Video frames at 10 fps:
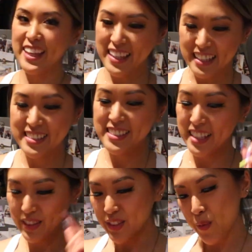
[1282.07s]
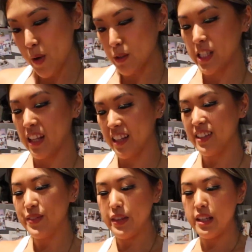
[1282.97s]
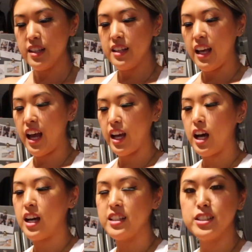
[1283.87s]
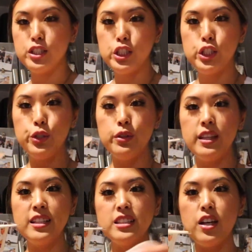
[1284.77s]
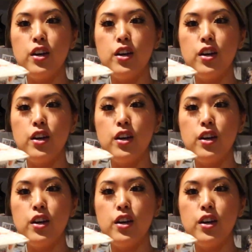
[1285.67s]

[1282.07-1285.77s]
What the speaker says: Yes, that was from Coachella. I got two things